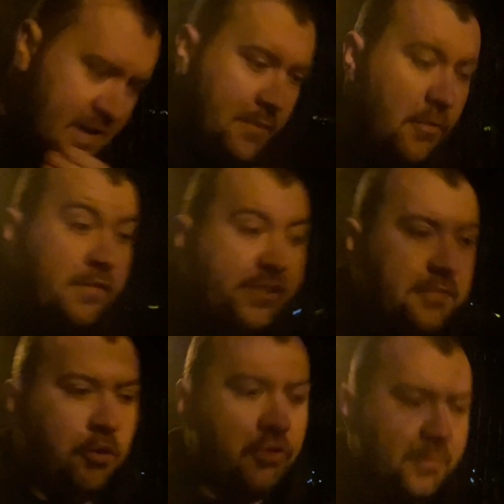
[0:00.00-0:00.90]
Movies have
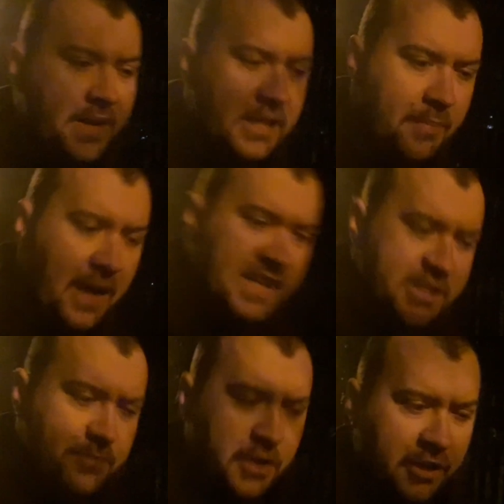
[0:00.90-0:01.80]
broken me in the past,
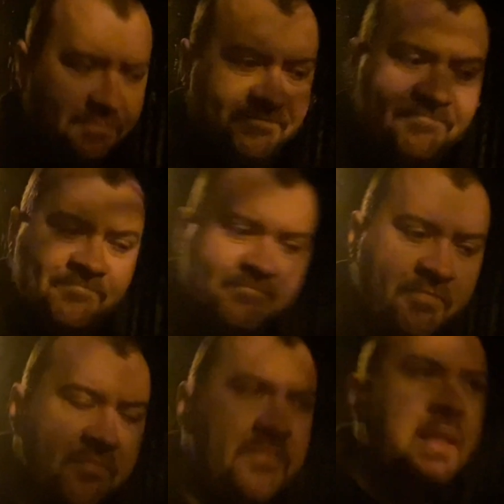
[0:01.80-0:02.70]
but
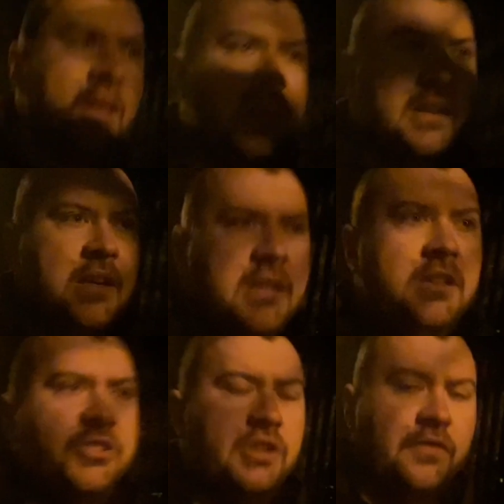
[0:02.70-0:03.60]

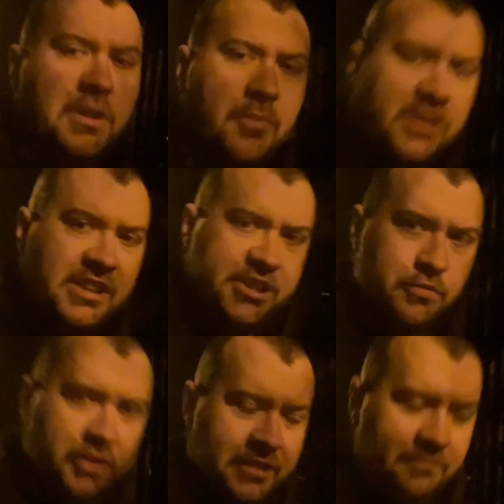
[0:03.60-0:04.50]
something about this
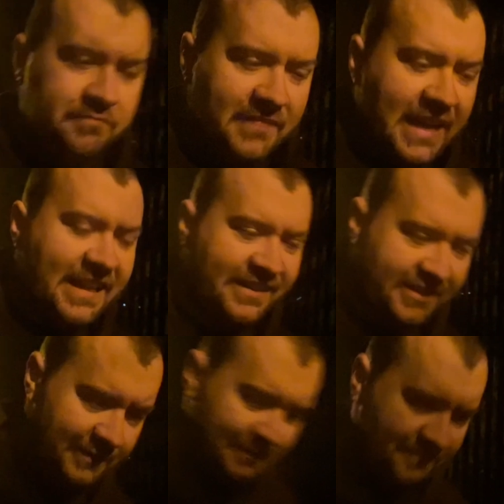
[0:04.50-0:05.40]
one hit.
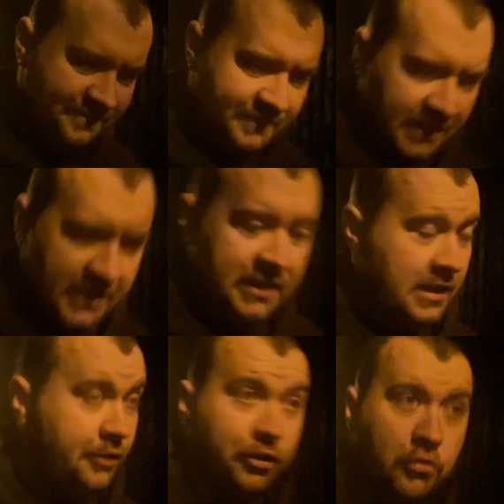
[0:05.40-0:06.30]
I
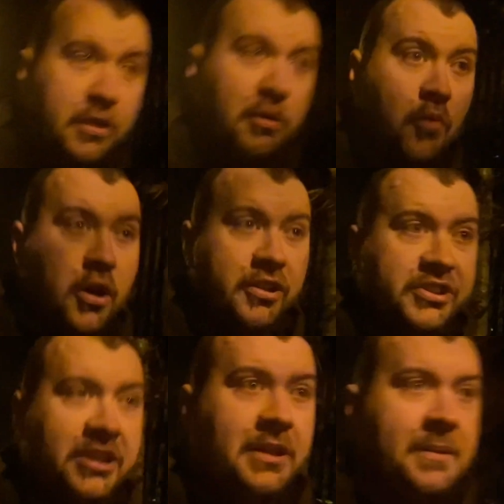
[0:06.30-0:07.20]
don't know what it was,